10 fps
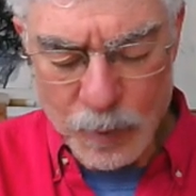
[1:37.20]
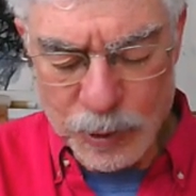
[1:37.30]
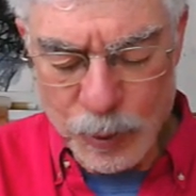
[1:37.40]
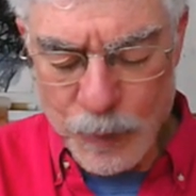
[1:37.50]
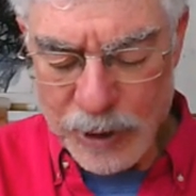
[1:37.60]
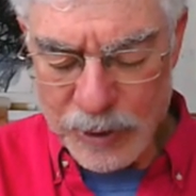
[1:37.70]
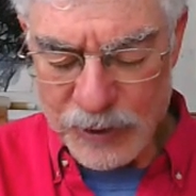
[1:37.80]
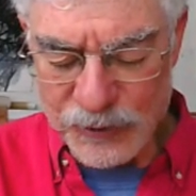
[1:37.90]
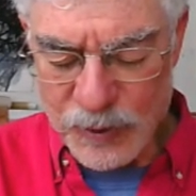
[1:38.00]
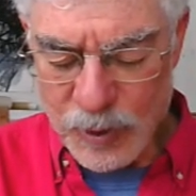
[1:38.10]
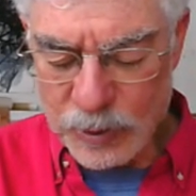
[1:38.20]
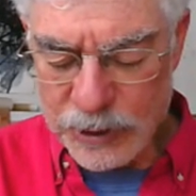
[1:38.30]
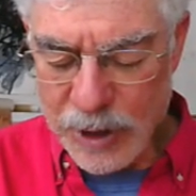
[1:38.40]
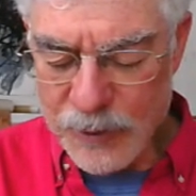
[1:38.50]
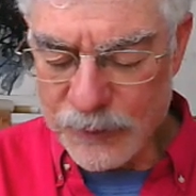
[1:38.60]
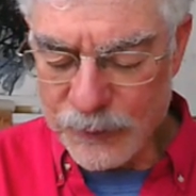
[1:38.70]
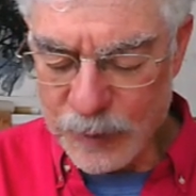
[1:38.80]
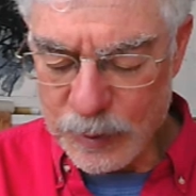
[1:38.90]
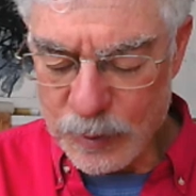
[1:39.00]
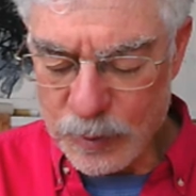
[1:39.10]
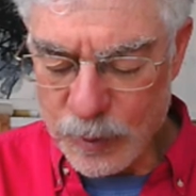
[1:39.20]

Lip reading: Blueberries are the only other fruit